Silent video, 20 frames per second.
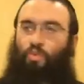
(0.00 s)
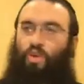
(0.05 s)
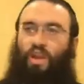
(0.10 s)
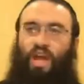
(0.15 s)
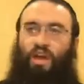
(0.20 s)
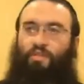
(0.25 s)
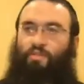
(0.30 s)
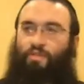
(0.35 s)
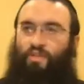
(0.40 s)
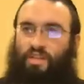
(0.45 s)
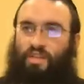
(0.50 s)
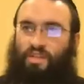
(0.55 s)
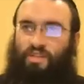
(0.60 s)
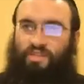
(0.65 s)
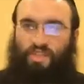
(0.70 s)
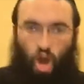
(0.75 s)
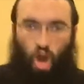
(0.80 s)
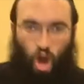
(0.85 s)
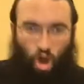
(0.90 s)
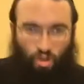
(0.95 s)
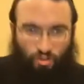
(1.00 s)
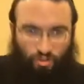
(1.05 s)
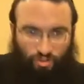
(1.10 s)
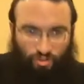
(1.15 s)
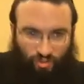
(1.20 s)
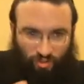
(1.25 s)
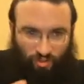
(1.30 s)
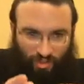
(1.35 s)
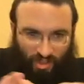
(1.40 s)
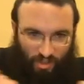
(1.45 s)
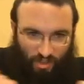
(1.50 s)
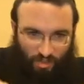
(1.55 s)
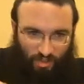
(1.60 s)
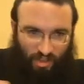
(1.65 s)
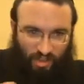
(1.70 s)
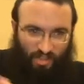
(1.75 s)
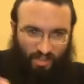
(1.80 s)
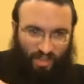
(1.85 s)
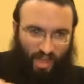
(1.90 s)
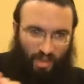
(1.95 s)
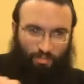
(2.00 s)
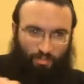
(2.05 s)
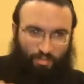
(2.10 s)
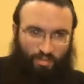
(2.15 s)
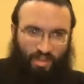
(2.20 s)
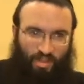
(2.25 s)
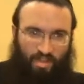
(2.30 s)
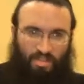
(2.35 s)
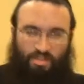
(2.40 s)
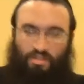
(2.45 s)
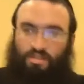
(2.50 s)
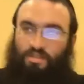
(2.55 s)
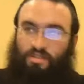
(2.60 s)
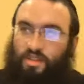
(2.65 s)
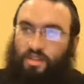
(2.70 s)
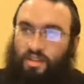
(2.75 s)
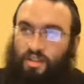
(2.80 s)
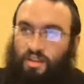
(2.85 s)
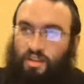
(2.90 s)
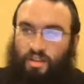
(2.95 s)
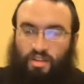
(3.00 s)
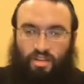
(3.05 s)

whatever it is, underneath in that place,